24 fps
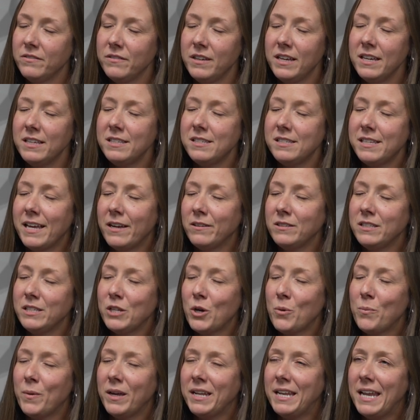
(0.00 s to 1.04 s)
It sounds
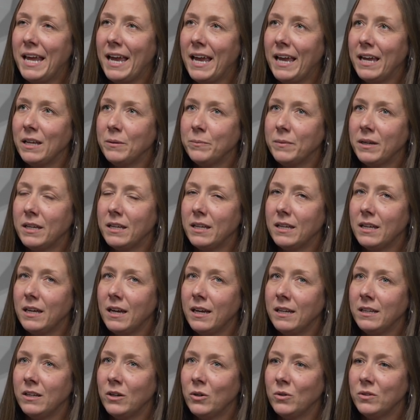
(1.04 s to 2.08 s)
so mundane, but
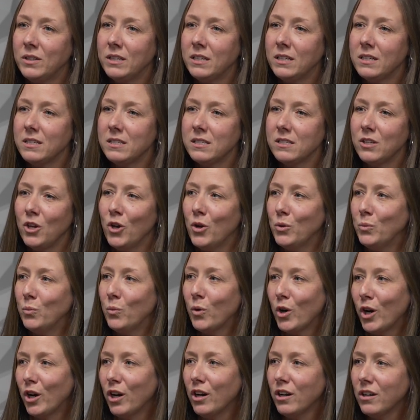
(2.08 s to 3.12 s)
I know that it's good
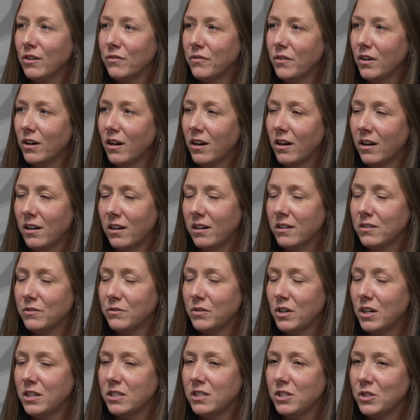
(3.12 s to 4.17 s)
work for
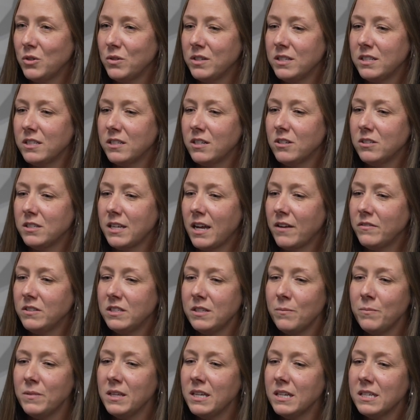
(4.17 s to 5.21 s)
our students and our staff.
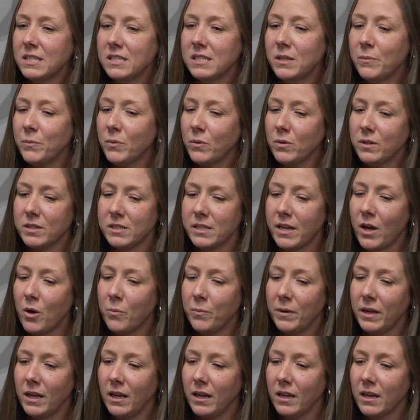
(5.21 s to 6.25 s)
Something as simple as
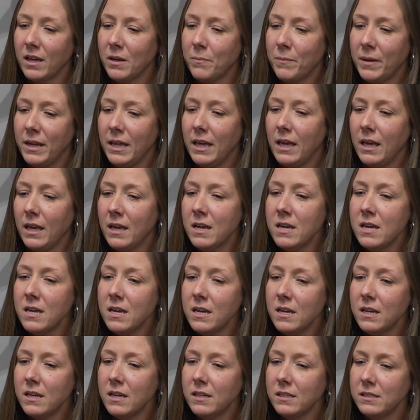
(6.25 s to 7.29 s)
helping a committee
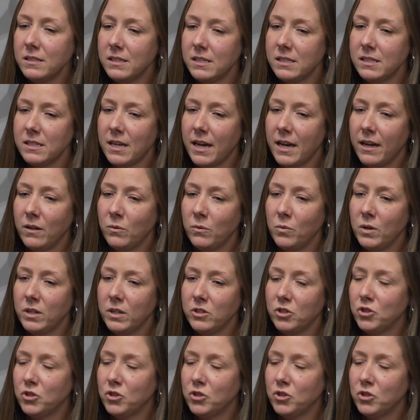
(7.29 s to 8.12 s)
decide what a